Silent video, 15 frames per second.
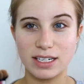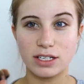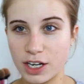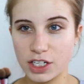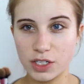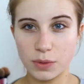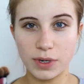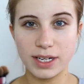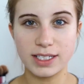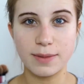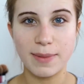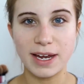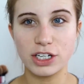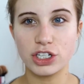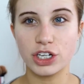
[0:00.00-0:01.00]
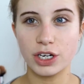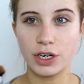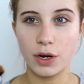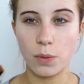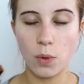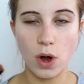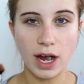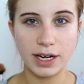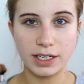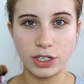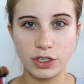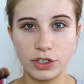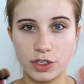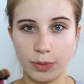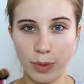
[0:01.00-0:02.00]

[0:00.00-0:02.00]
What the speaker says: So I just wanted to mention what I'd use